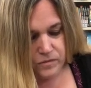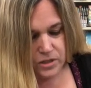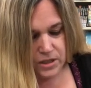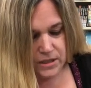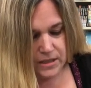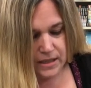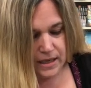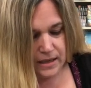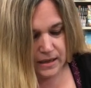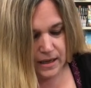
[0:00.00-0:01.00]
just to
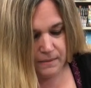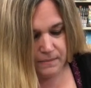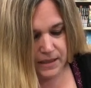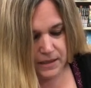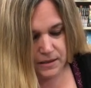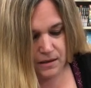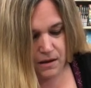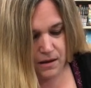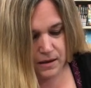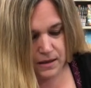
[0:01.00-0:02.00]
get that piece
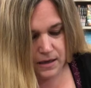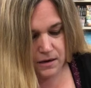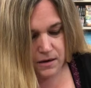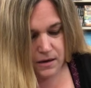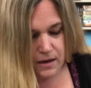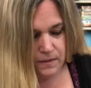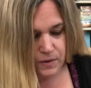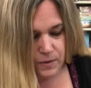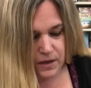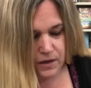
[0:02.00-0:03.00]
on there. And
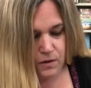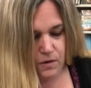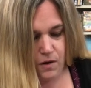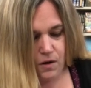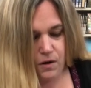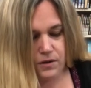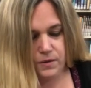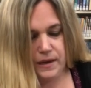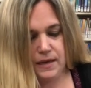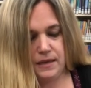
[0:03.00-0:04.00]
we want to go all the
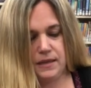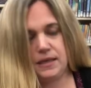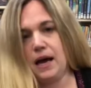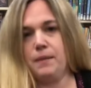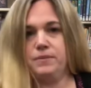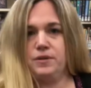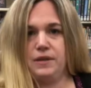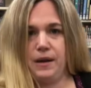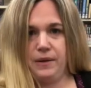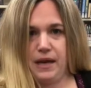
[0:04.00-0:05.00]
way to the top. So
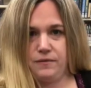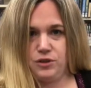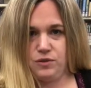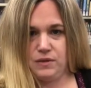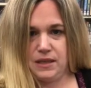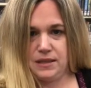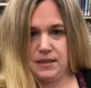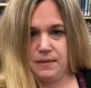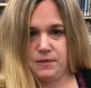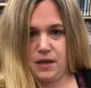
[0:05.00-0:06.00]
now we have 2 things
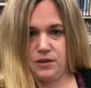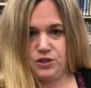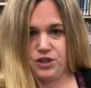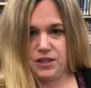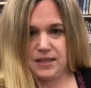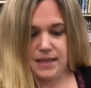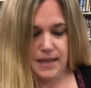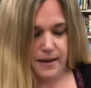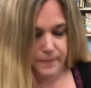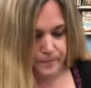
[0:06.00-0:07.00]
taped on just like
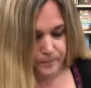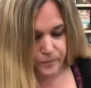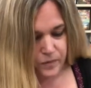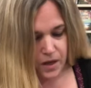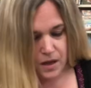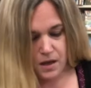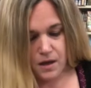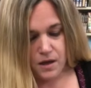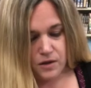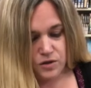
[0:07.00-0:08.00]
that.
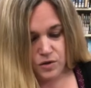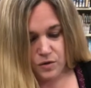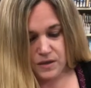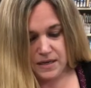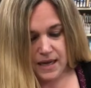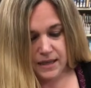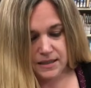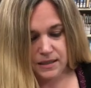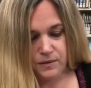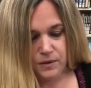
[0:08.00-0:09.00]
So the next
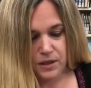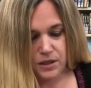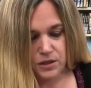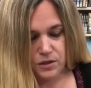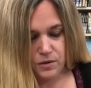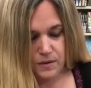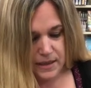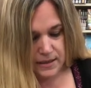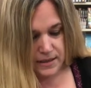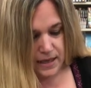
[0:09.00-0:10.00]
thing we're going to do
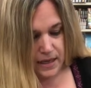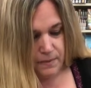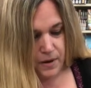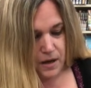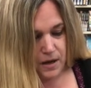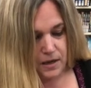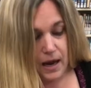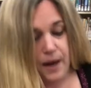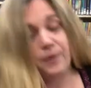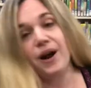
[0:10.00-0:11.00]
is tape on
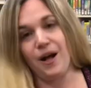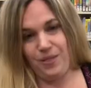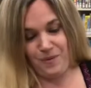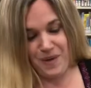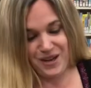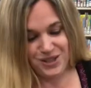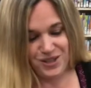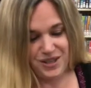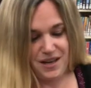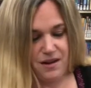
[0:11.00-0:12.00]
our other mesh
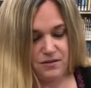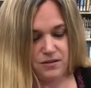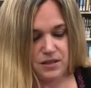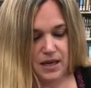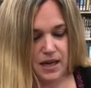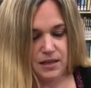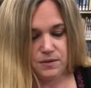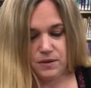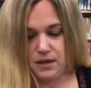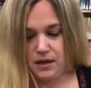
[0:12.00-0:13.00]
to the other side. So
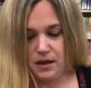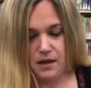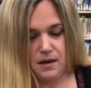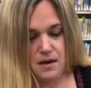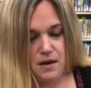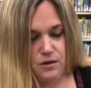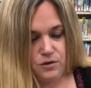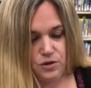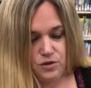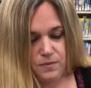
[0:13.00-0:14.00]
we're going to cut another
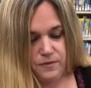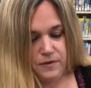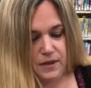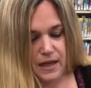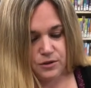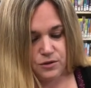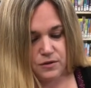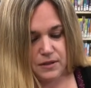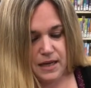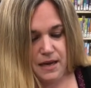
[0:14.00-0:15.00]
strip of electrical
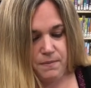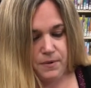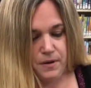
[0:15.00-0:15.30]
tape